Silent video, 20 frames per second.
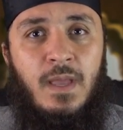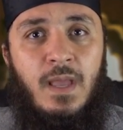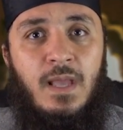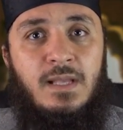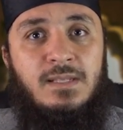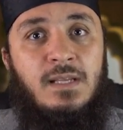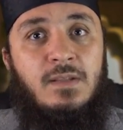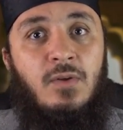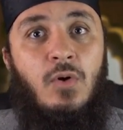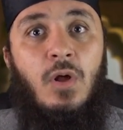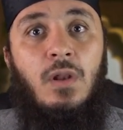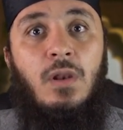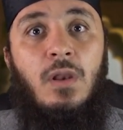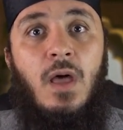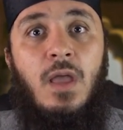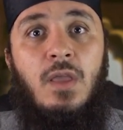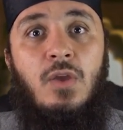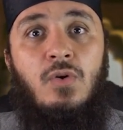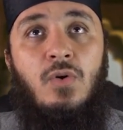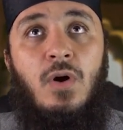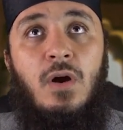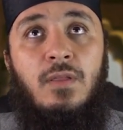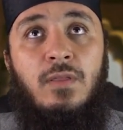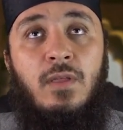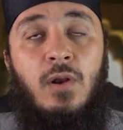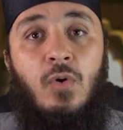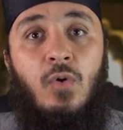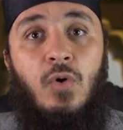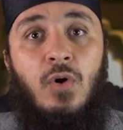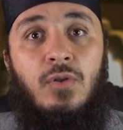He said, oh Allah, you are
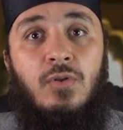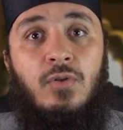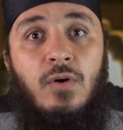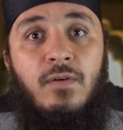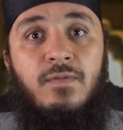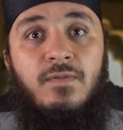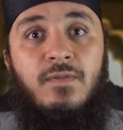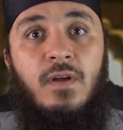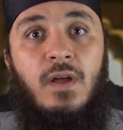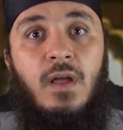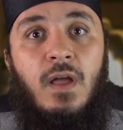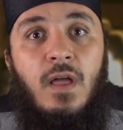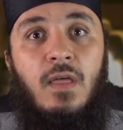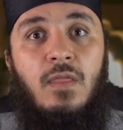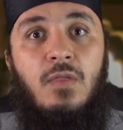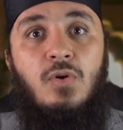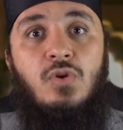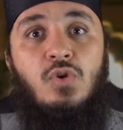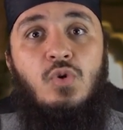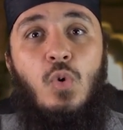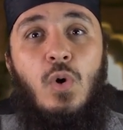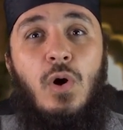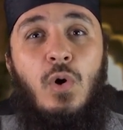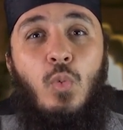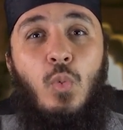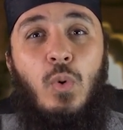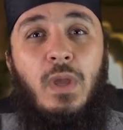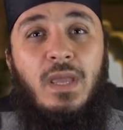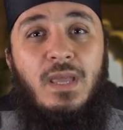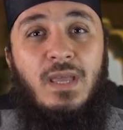the Lord of those who are
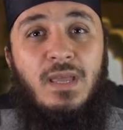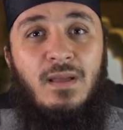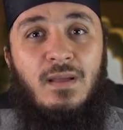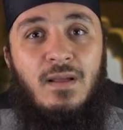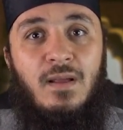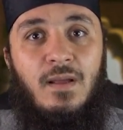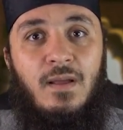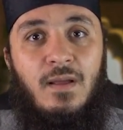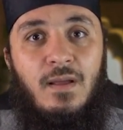weak,